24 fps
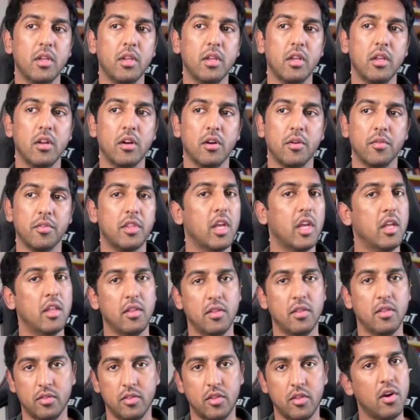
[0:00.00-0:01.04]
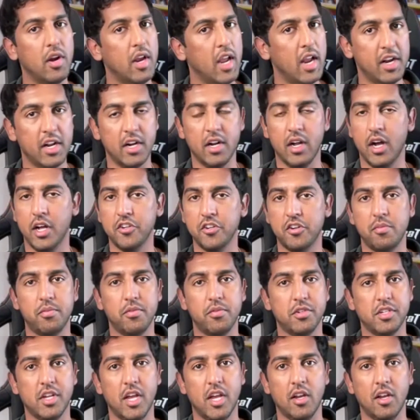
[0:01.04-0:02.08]
they're in it
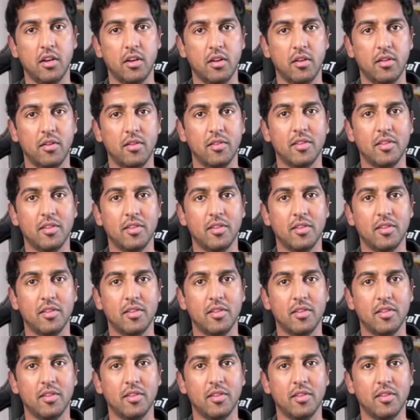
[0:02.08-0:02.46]
100%.